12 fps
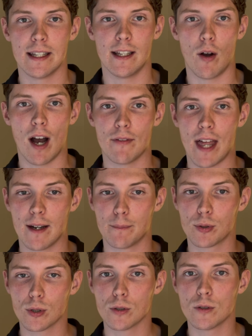They'll have that
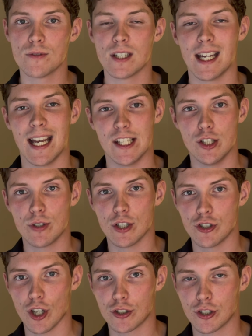approved, and you can
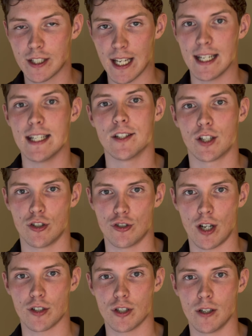just get into
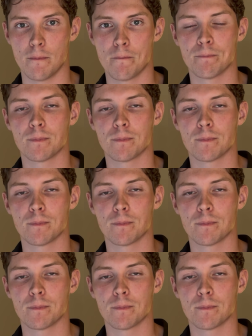construction.